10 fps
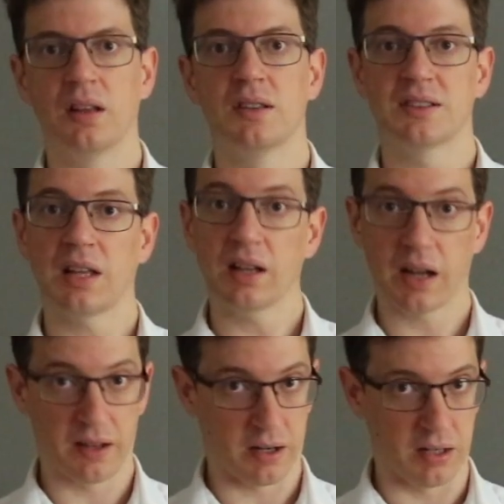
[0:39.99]
style
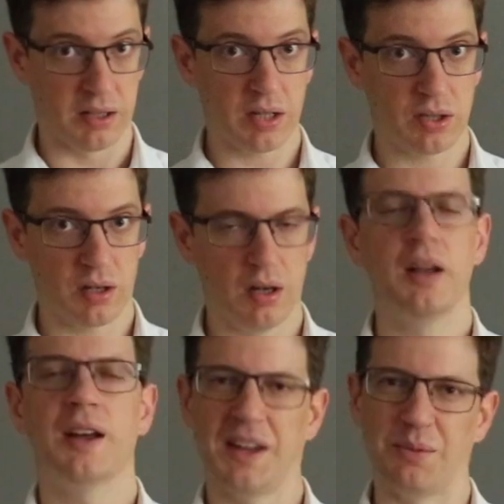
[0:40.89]
guide architecture,
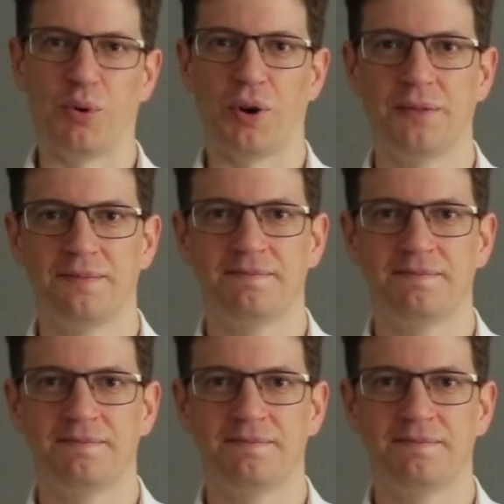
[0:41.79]
and more.